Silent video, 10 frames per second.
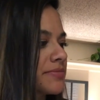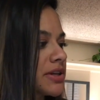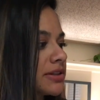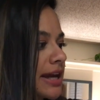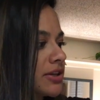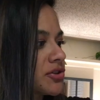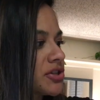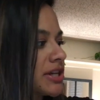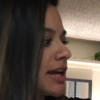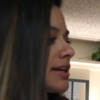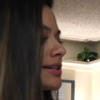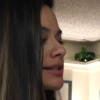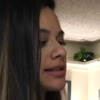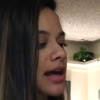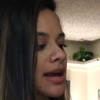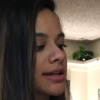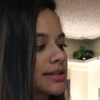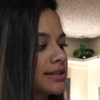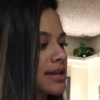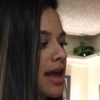The lighter shades, like
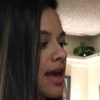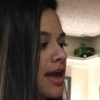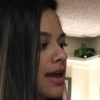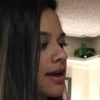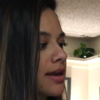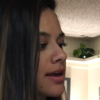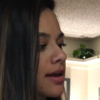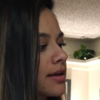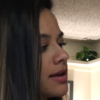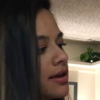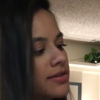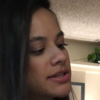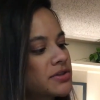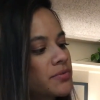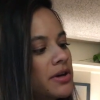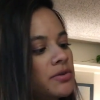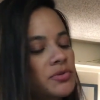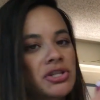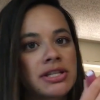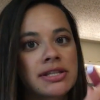say this one,
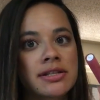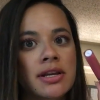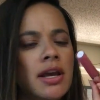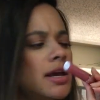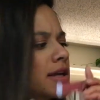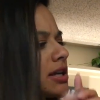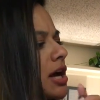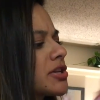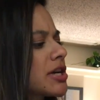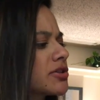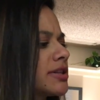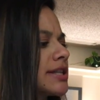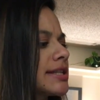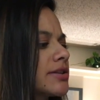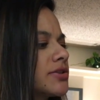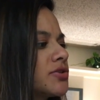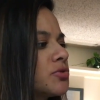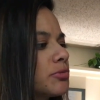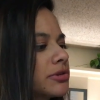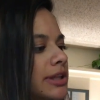which is Ganache. Actually, that's not super